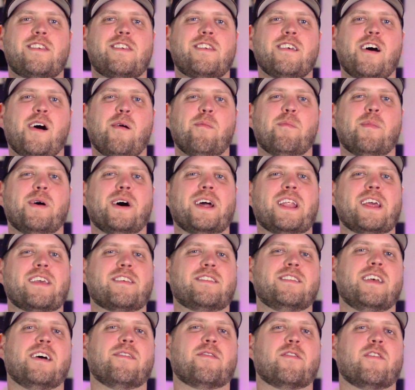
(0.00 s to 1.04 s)

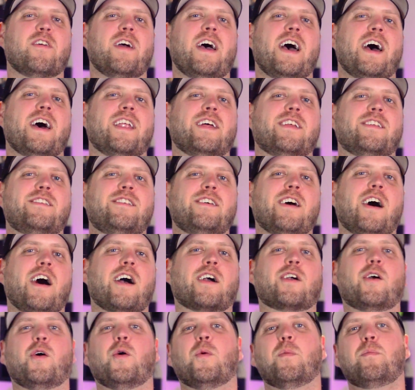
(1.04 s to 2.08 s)
Somebody's never had a
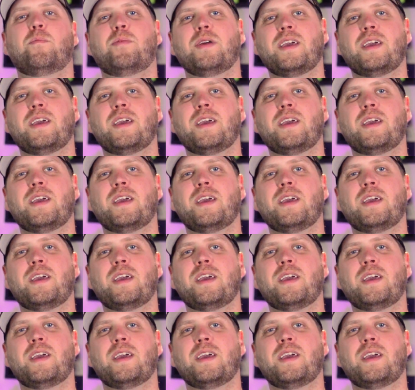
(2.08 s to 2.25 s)
taco